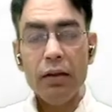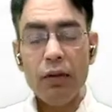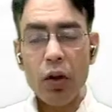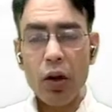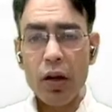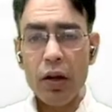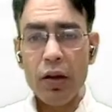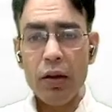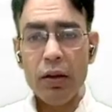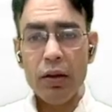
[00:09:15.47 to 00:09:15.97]

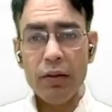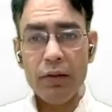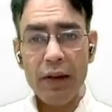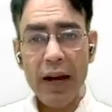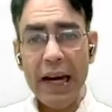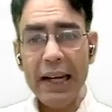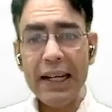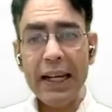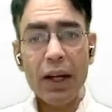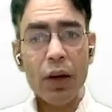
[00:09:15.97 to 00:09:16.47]
For a
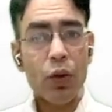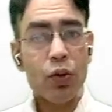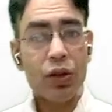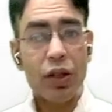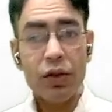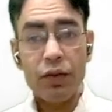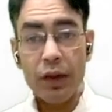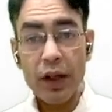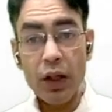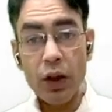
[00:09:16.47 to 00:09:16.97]
fat
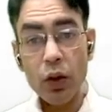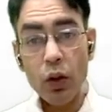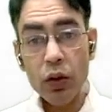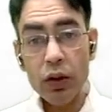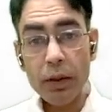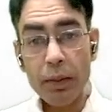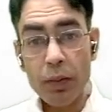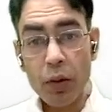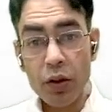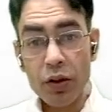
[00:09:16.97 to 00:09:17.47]
necrosis, we
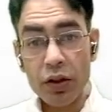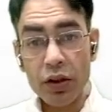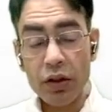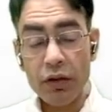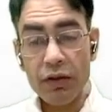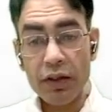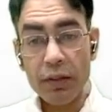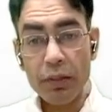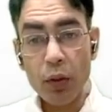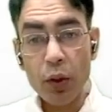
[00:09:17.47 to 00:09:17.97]
know the process
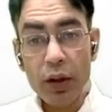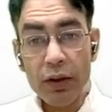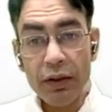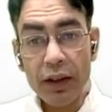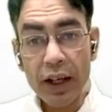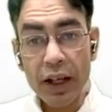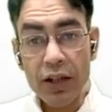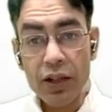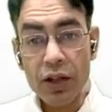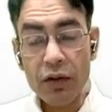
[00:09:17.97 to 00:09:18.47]
of
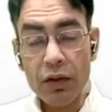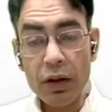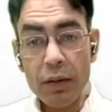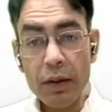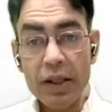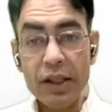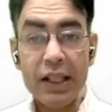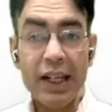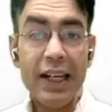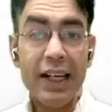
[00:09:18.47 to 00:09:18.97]
saponification will
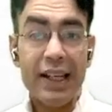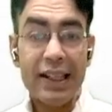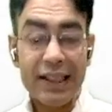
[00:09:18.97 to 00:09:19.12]
be seen.